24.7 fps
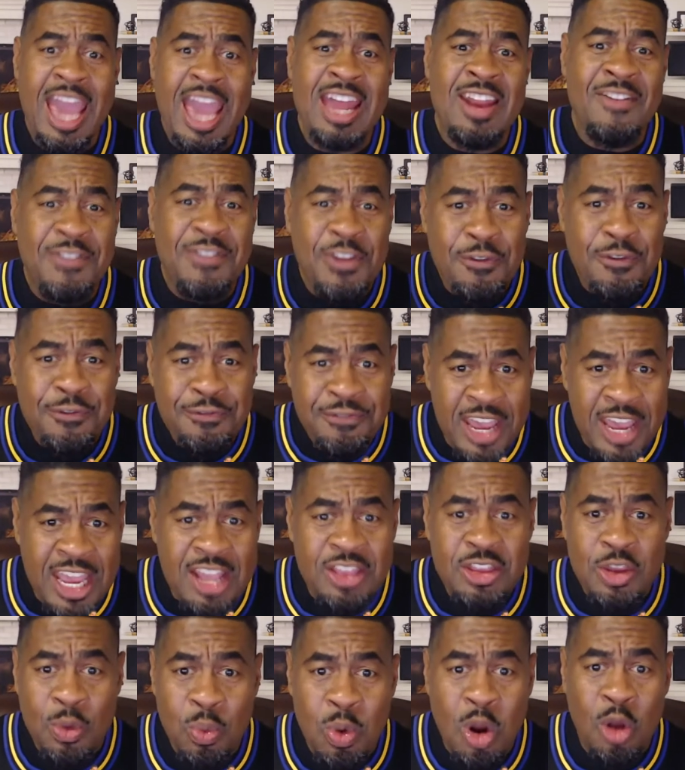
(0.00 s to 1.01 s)
And if you
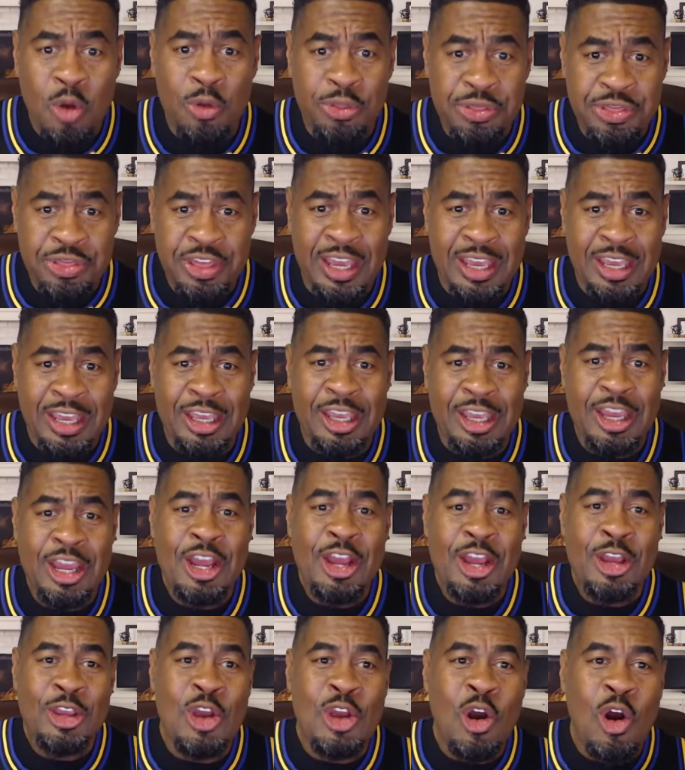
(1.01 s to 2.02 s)
feed the wrong thing,
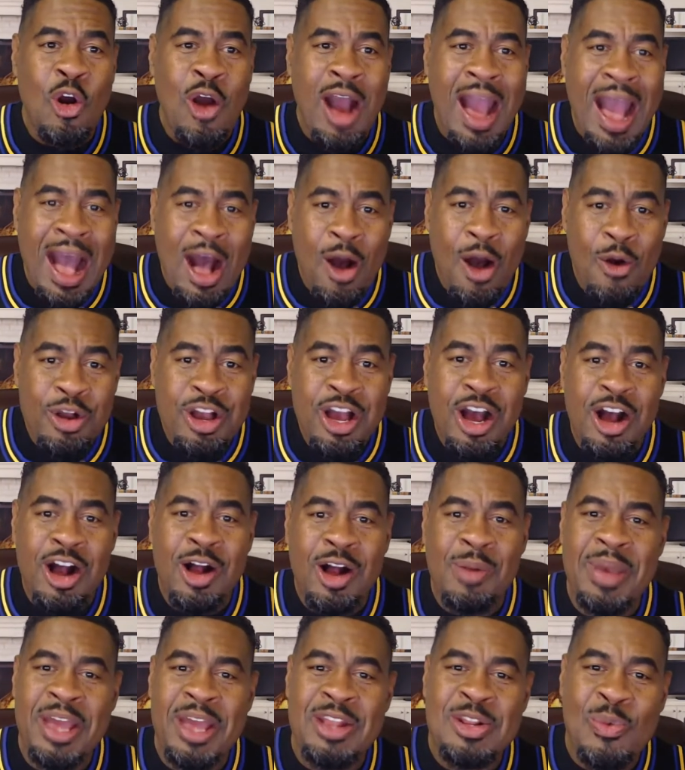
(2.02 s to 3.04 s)
your
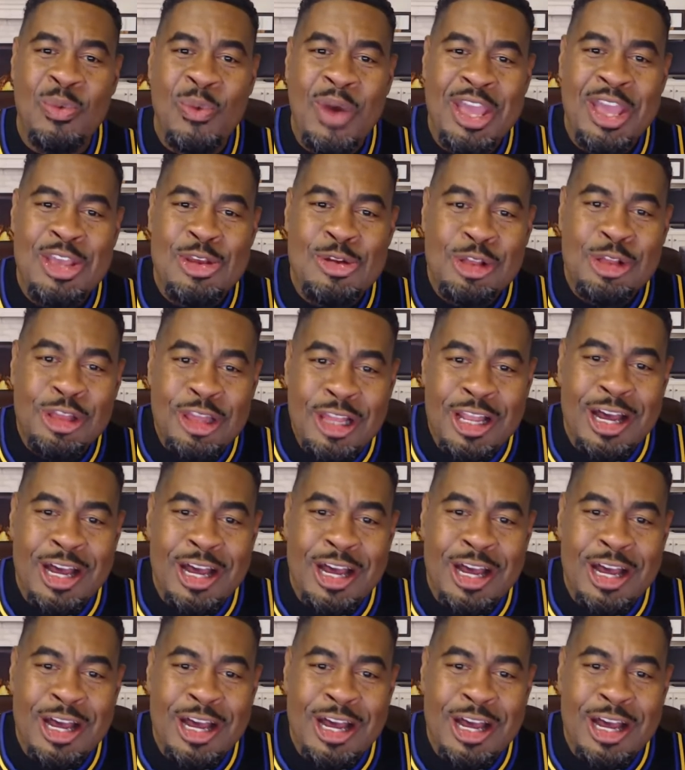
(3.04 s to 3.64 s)
outcome and the way you